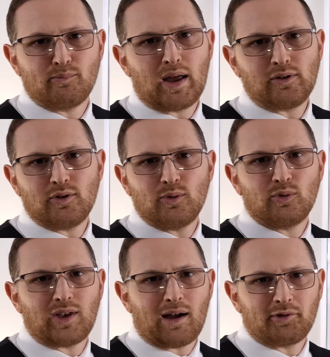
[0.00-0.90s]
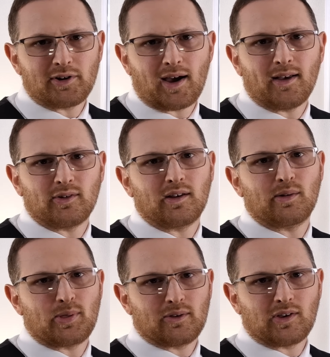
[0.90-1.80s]
menus,
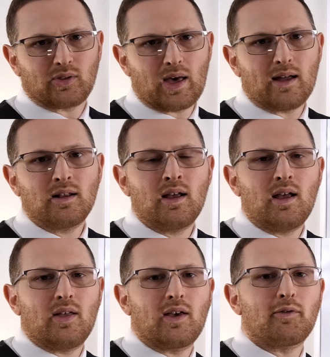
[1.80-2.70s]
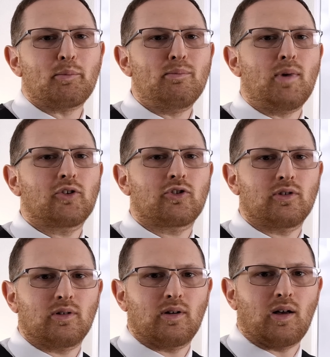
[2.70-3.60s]
advertising, things like that. They have a much
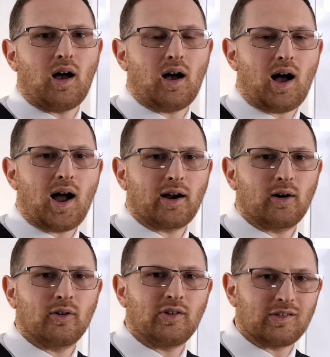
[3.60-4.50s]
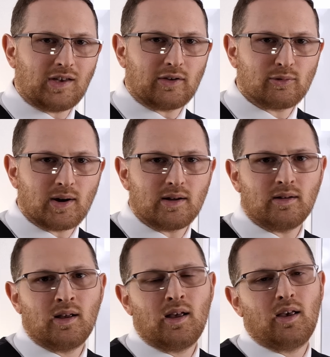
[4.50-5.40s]
higher success rate.
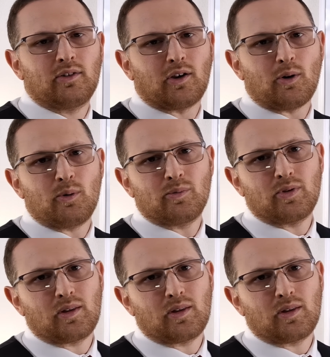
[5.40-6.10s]
So